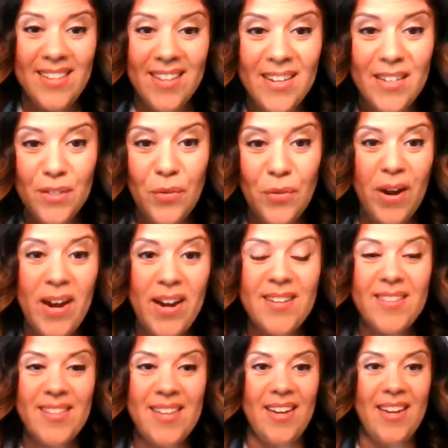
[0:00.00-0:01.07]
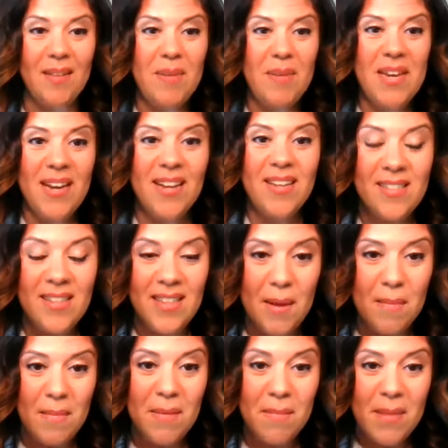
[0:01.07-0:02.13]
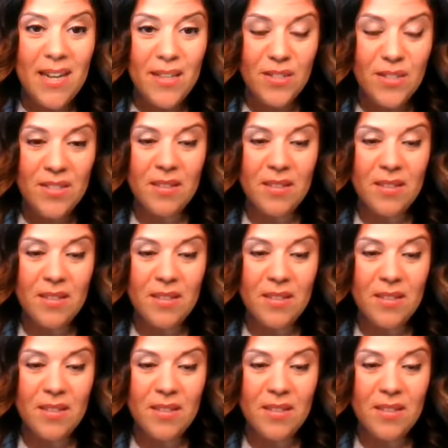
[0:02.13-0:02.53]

That is crazy because it makes,